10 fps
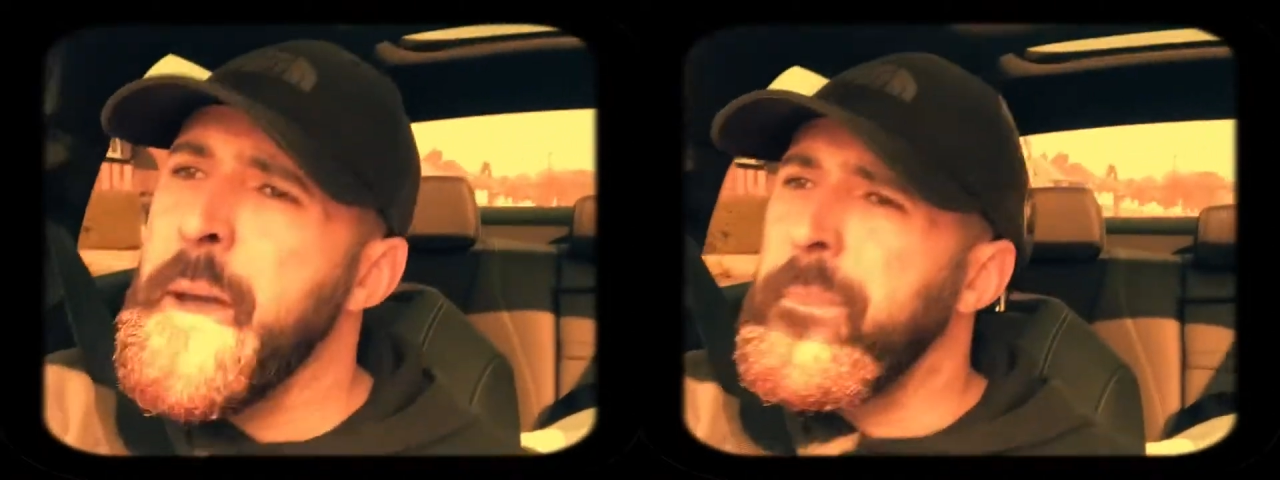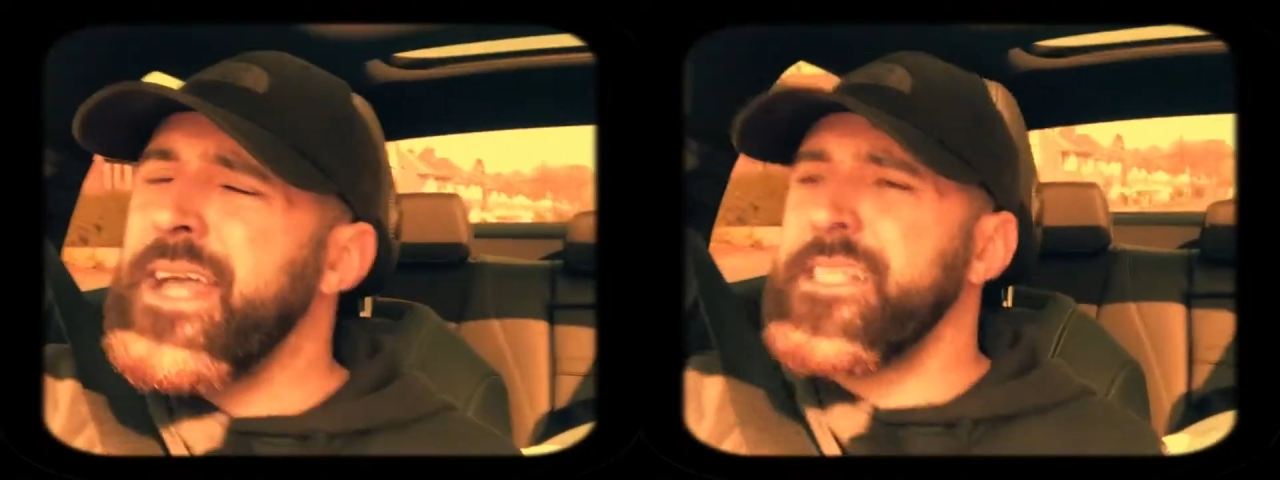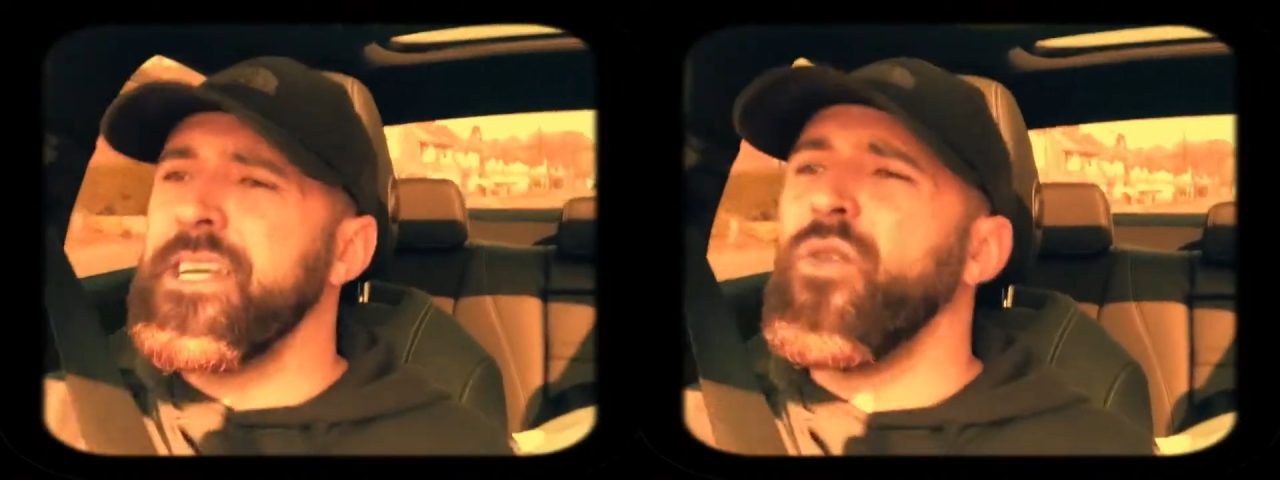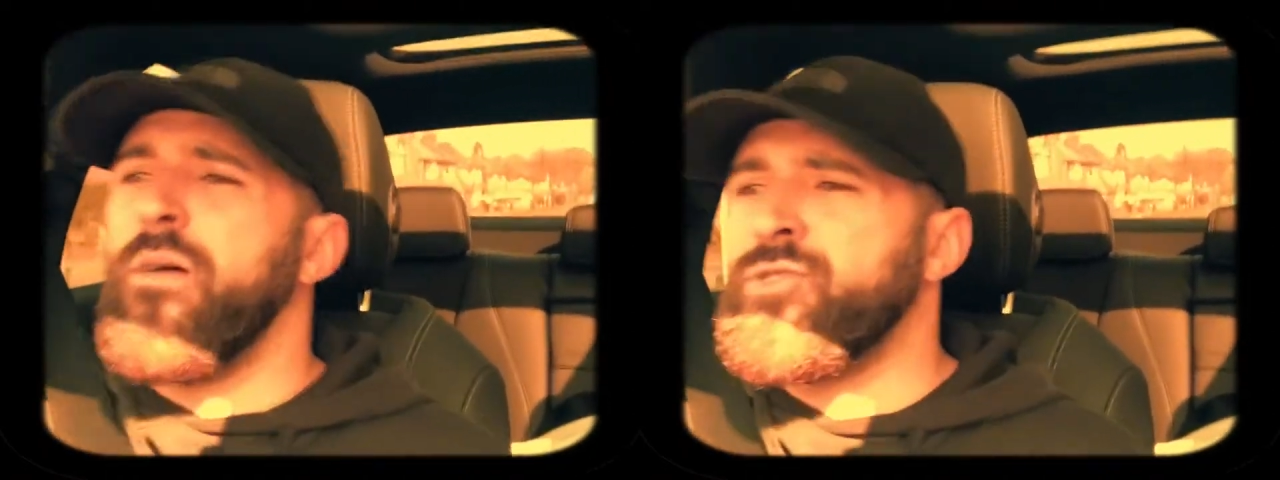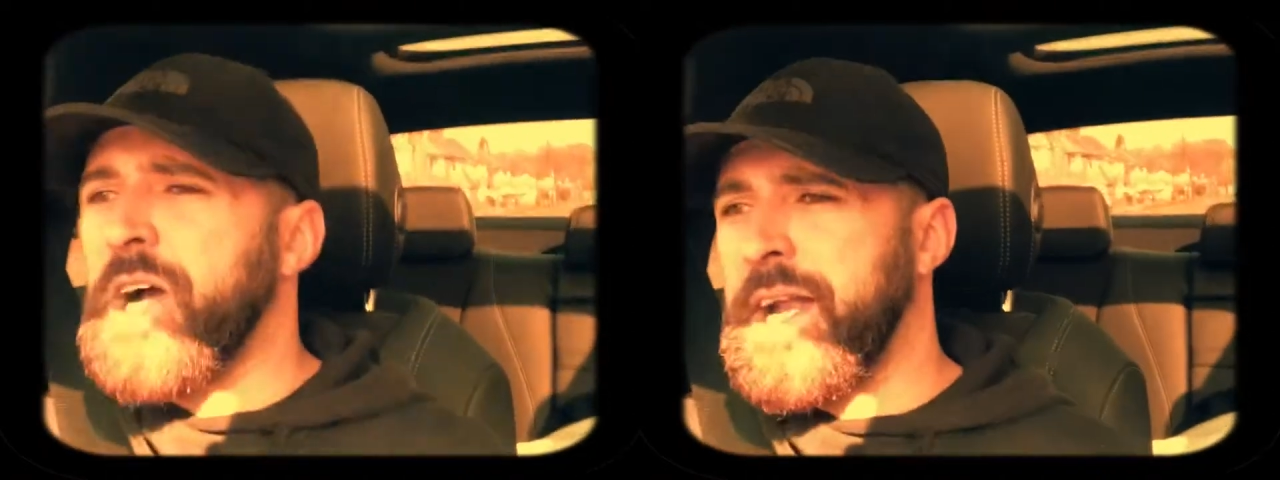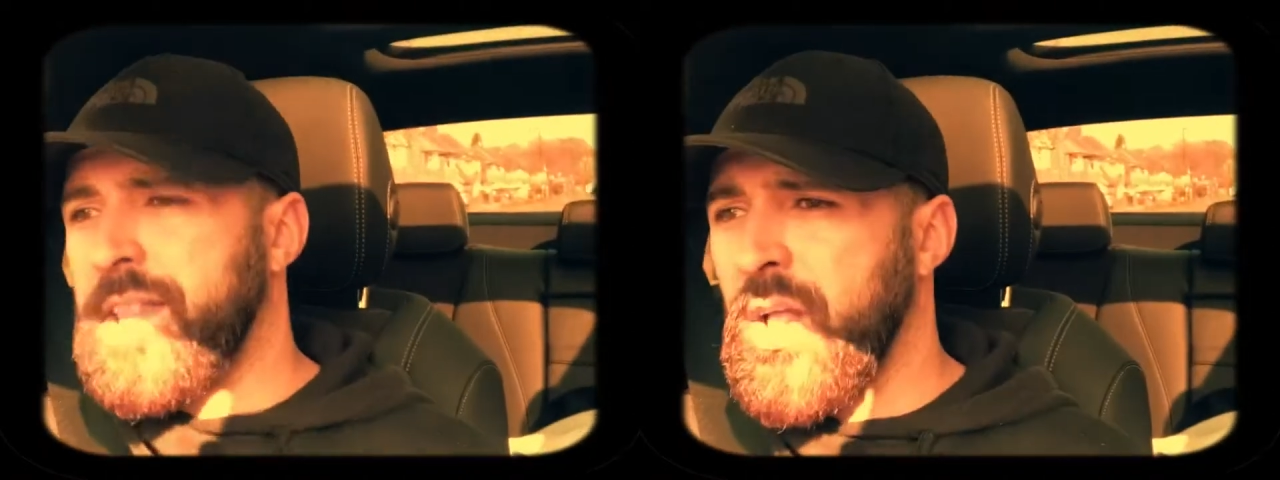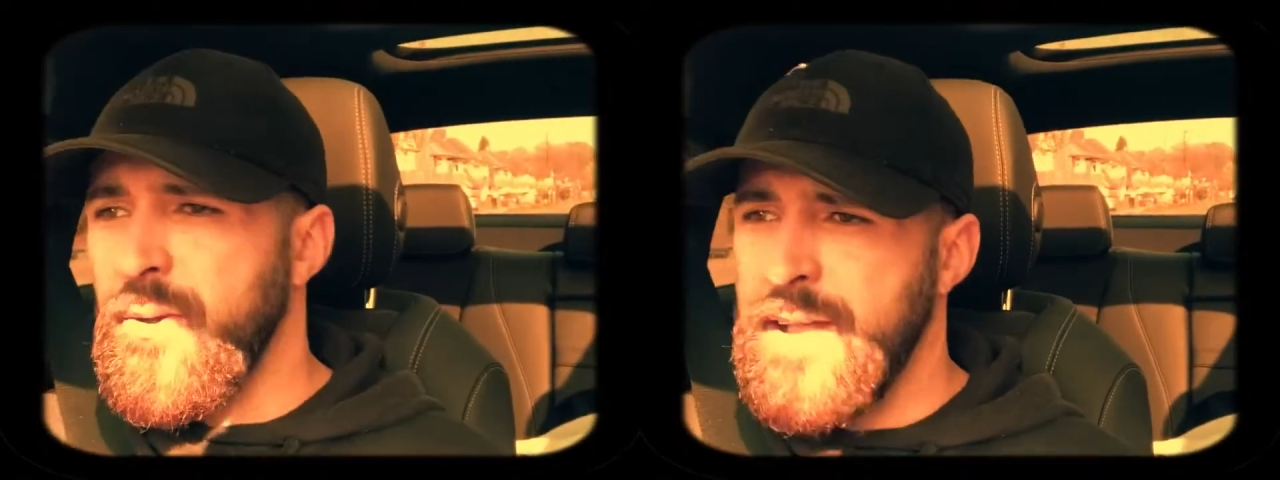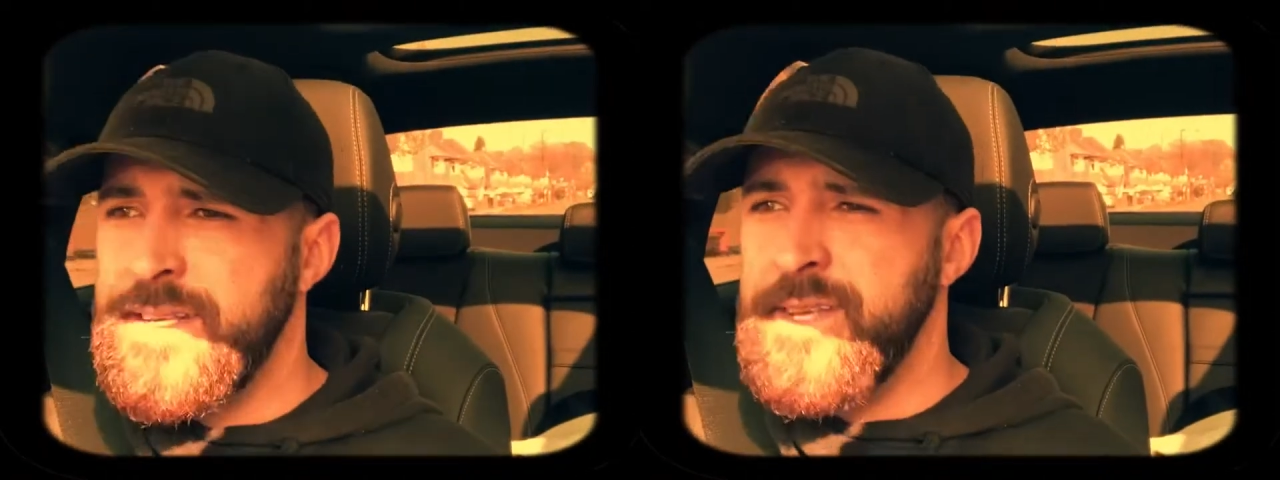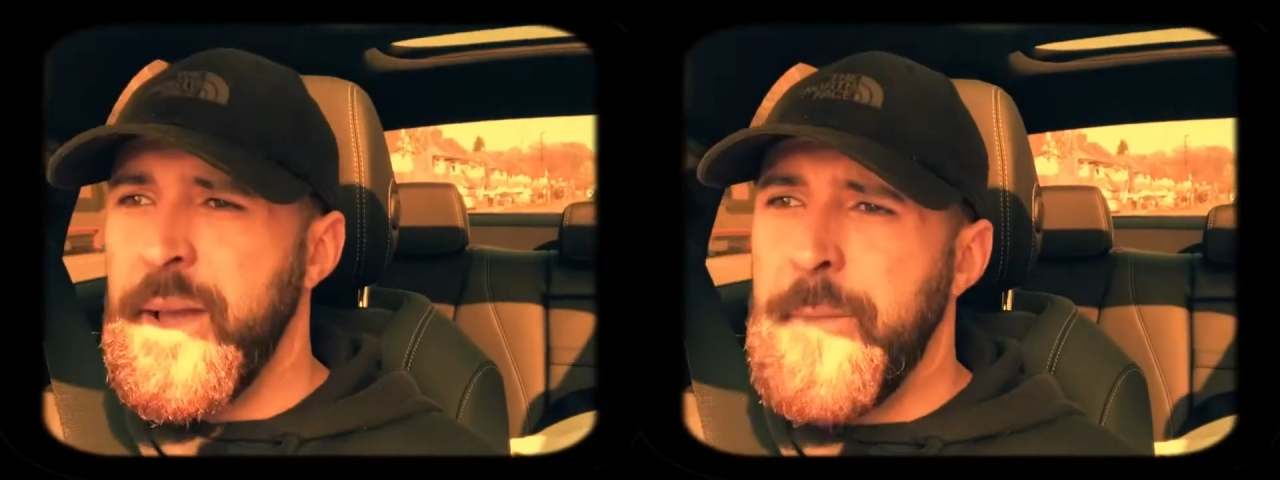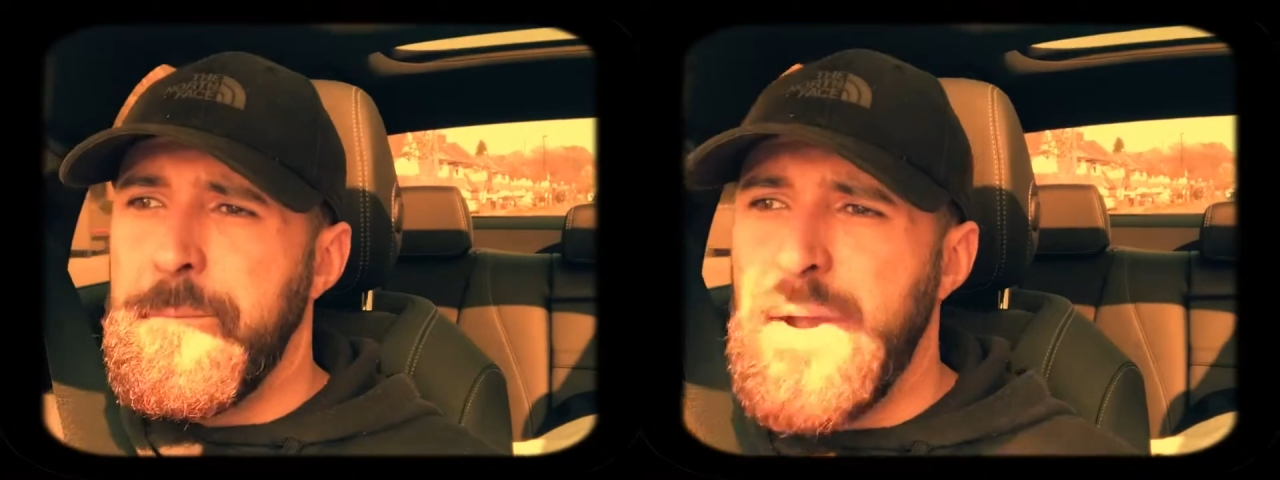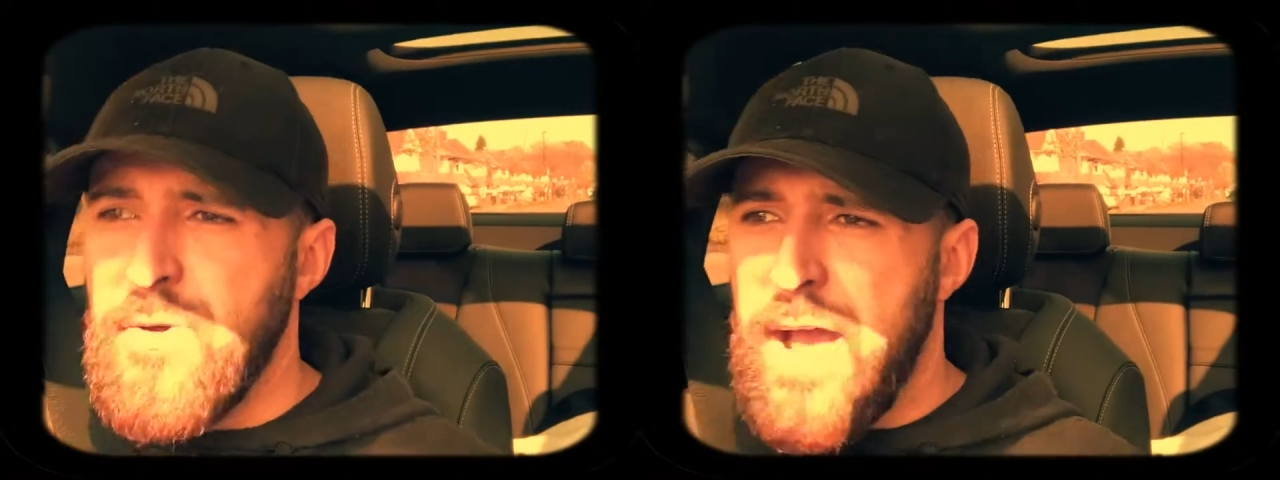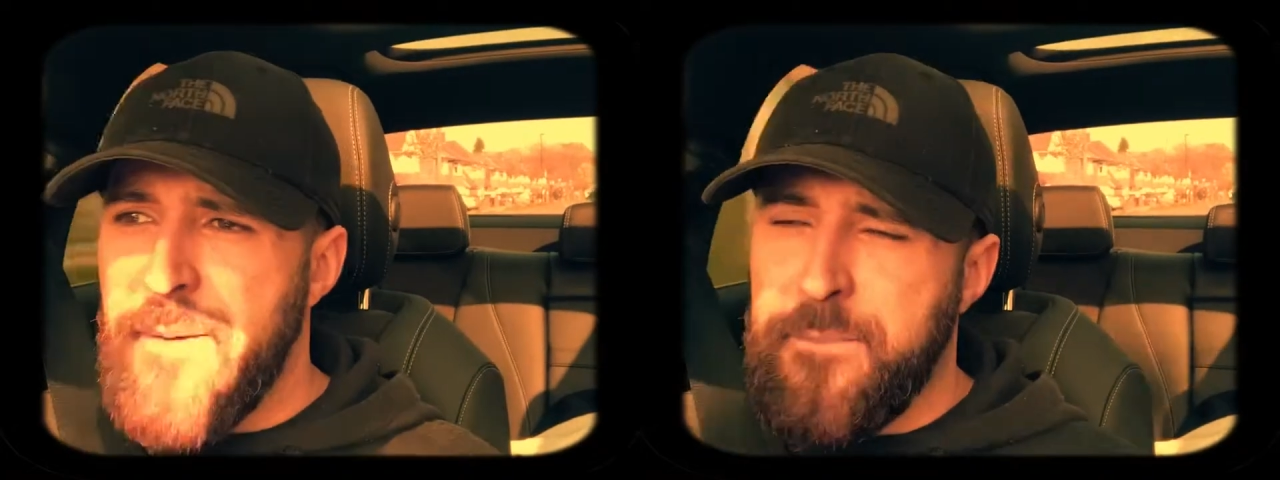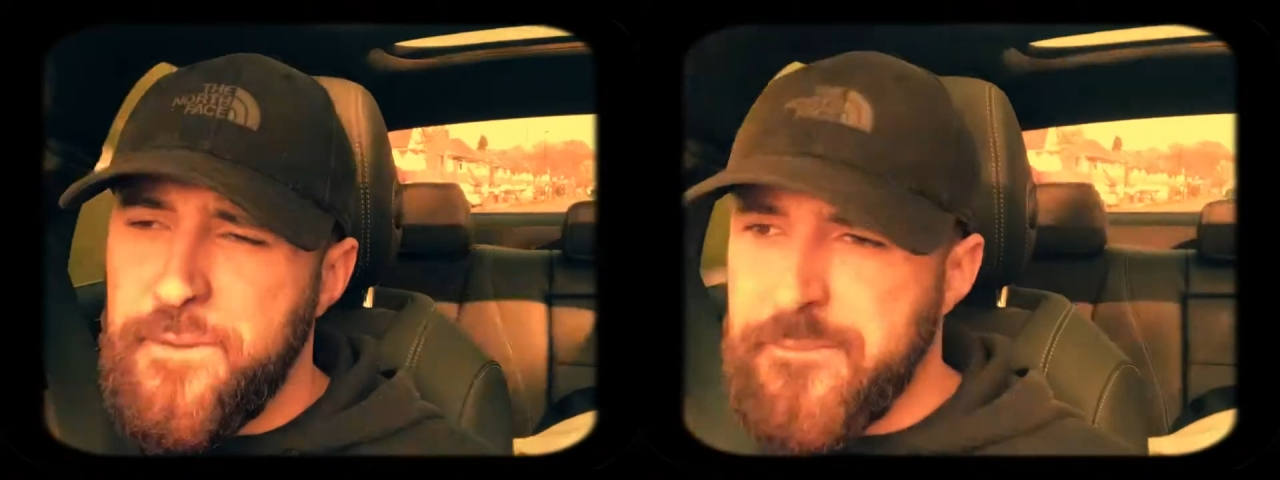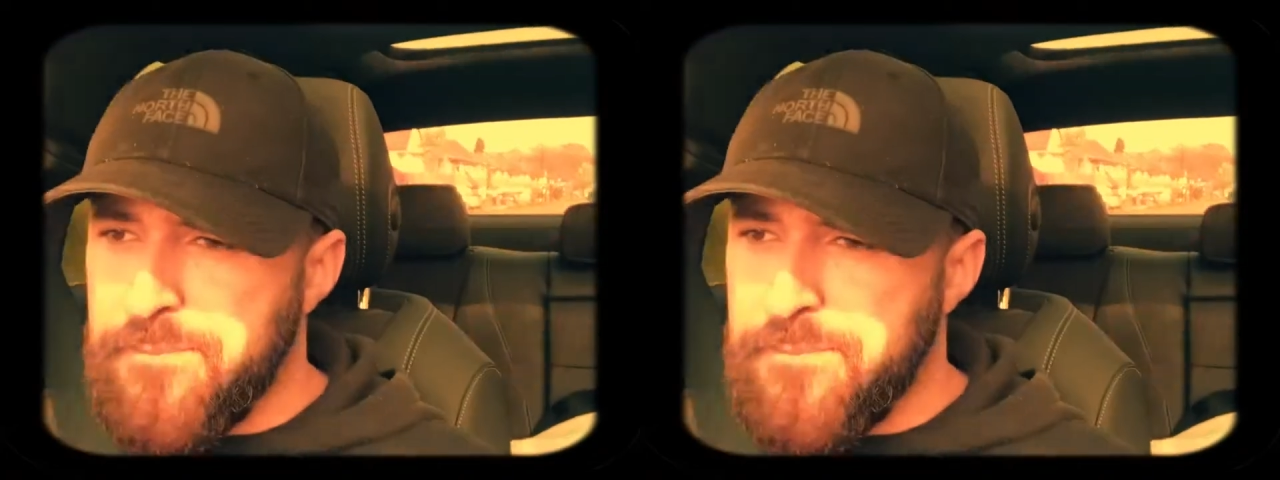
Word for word: Basically, all I'm trying to do is build up